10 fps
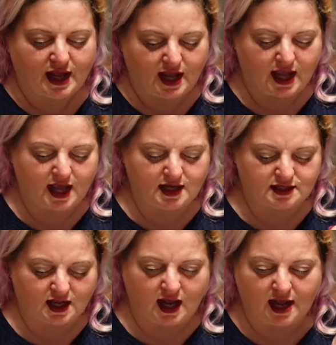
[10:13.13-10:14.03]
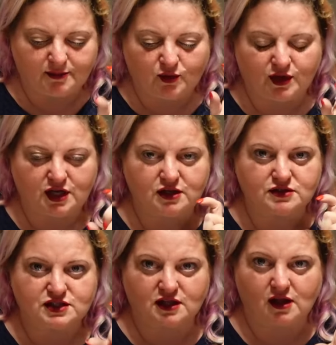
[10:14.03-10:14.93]
and I'm going to
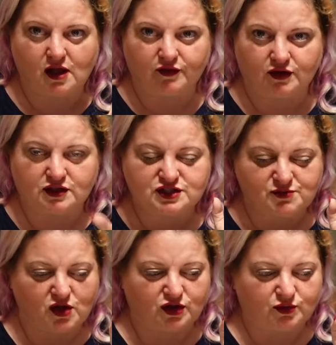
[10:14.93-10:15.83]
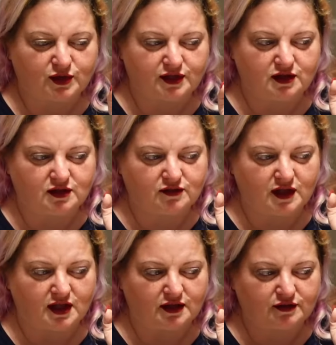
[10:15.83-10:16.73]
use the other smaller one
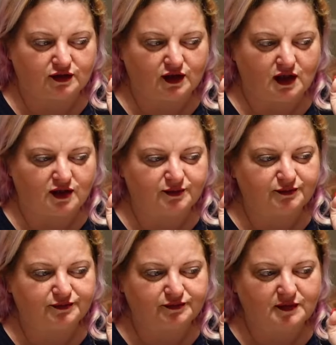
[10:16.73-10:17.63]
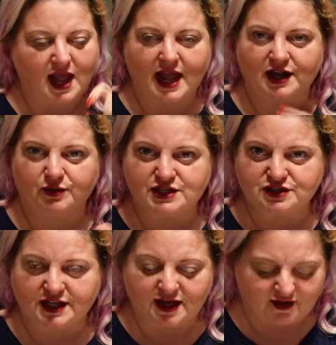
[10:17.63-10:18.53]
that I had
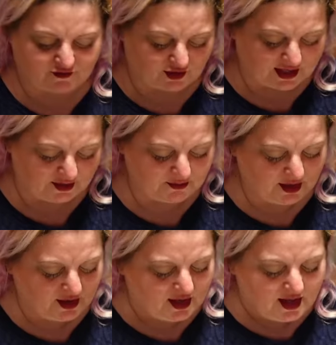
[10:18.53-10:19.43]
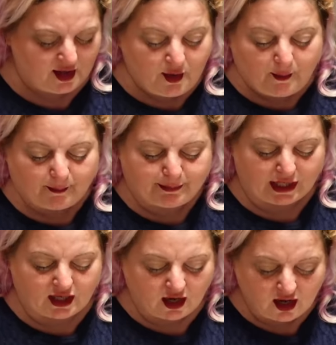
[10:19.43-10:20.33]
originally gotten for him,
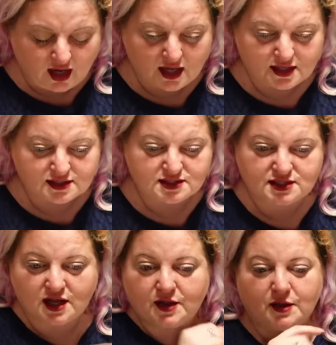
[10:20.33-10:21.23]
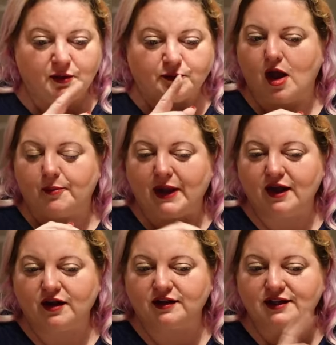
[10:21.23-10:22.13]
because
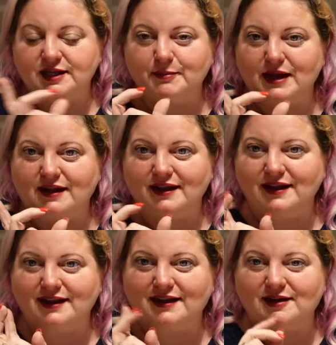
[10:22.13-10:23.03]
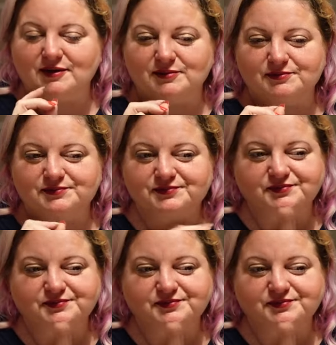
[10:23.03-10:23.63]
apparently my